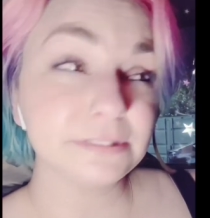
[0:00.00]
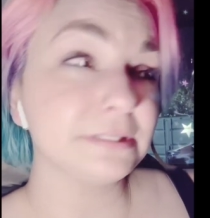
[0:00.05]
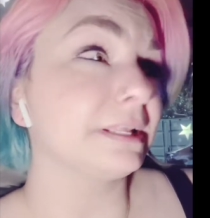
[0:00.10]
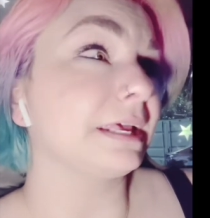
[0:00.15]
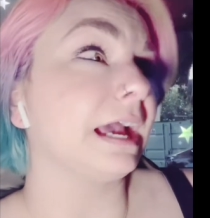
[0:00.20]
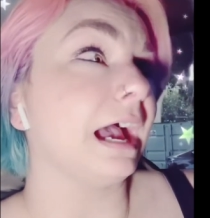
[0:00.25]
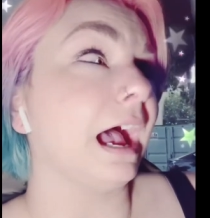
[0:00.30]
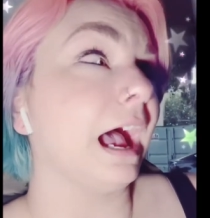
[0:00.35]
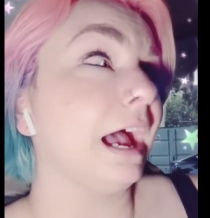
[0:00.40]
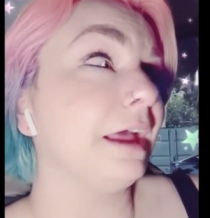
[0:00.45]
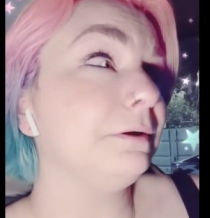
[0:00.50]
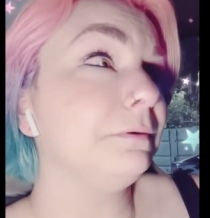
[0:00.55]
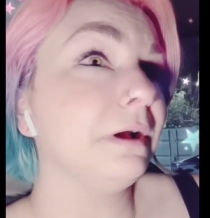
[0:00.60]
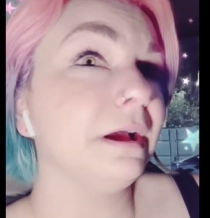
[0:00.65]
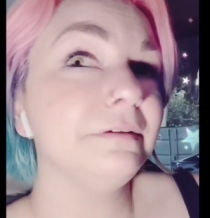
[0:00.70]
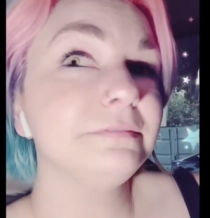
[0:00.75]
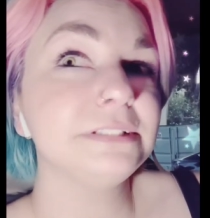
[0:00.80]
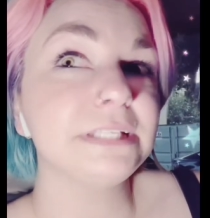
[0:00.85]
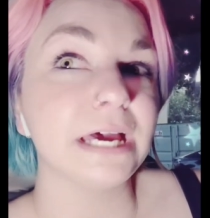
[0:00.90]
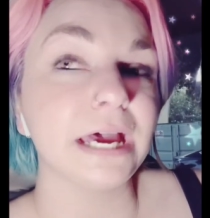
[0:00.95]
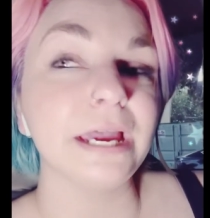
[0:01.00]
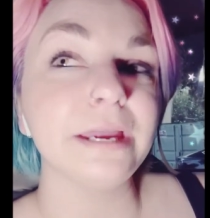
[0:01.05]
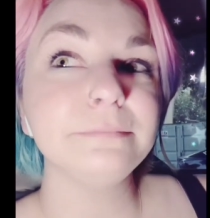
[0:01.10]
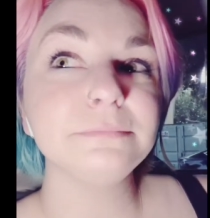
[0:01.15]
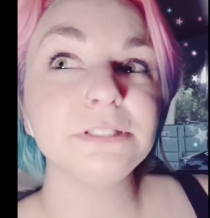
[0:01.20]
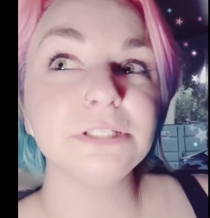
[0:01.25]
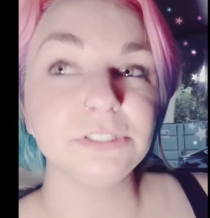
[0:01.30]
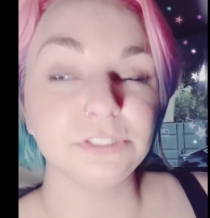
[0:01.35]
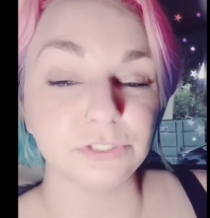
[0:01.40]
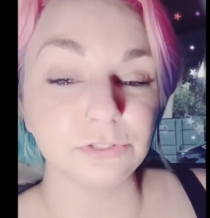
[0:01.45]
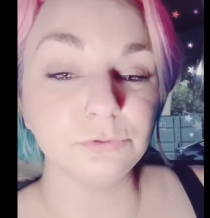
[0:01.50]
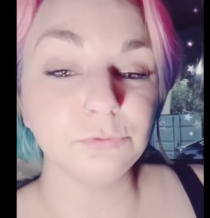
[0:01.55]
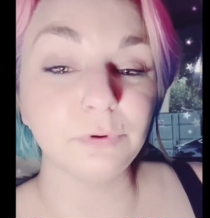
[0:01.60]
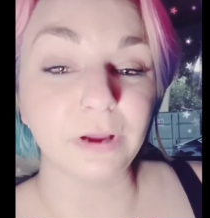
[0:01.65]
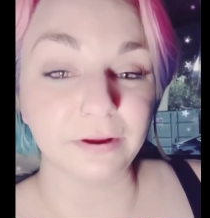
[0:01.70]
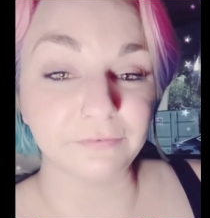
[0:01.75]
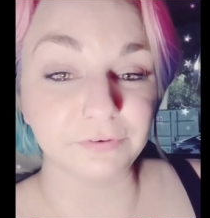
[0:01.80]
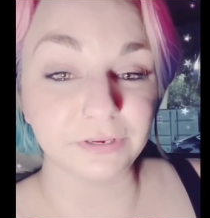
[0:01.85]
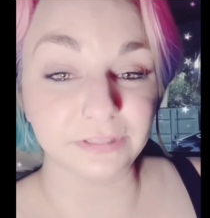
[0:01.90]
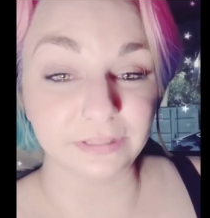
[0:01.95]
like I don't have time to do
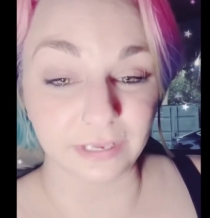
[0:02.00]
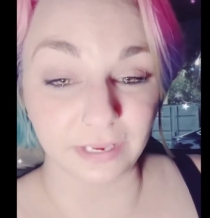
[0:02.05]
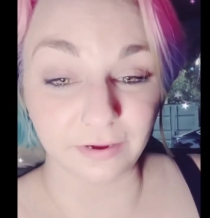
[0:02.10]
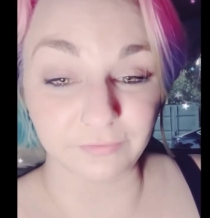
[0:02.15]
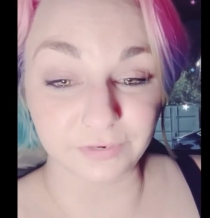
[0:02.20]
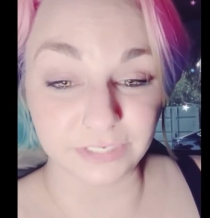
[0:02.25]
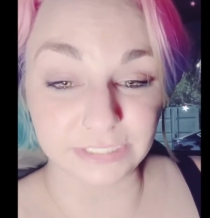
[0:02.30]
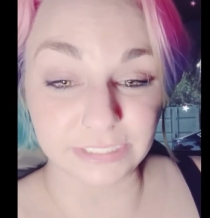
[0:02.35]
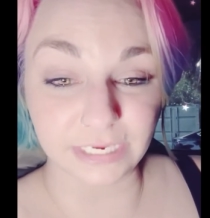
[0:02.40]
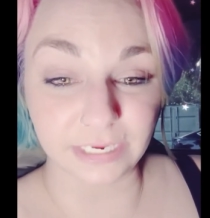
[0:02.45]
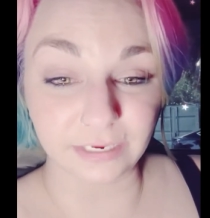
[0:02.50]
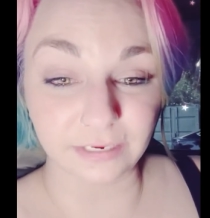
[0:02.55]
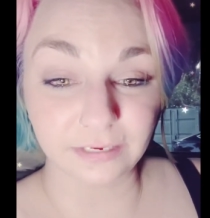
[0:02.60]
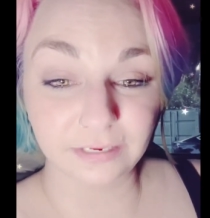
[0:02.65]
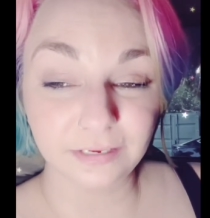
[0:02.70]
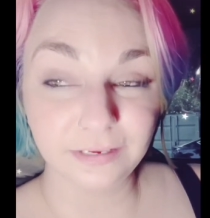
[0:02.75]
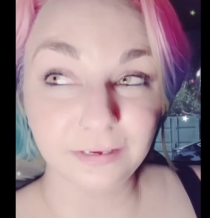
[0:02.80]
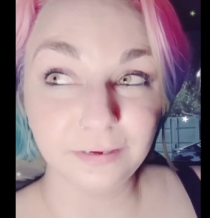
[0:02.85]
everything every day.